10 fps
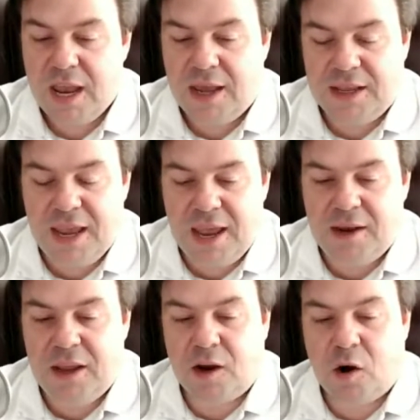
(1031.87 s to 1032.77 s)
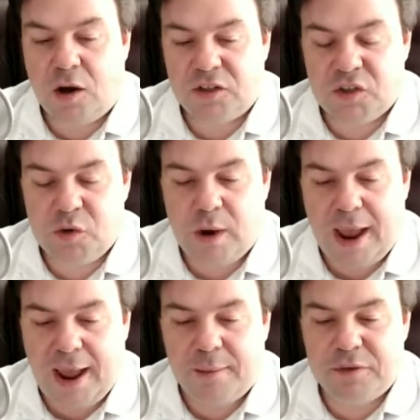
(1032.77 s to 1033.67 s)
And again, it costs you
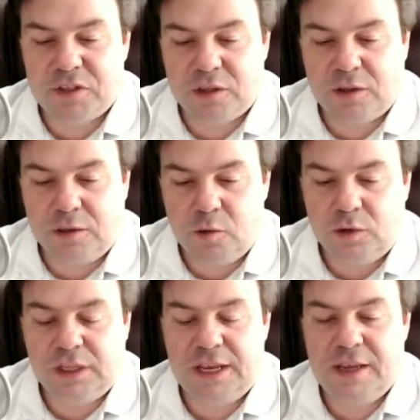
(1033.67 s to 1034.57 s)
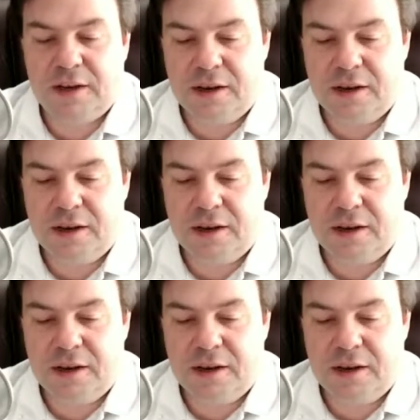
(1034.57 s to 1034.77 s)
absolutely